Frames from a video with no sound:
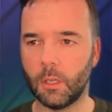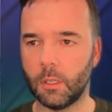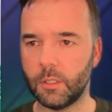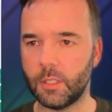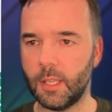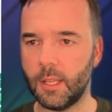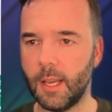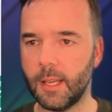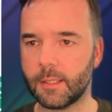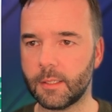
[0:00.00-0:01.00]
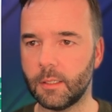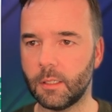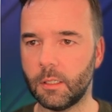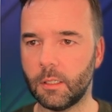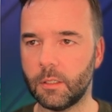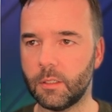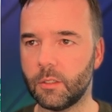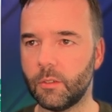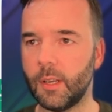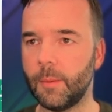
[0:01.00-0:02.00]
to say that. I'm going to
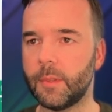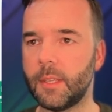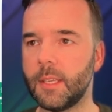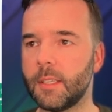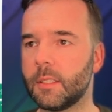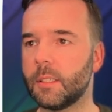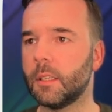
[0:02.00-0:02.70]
just grab this.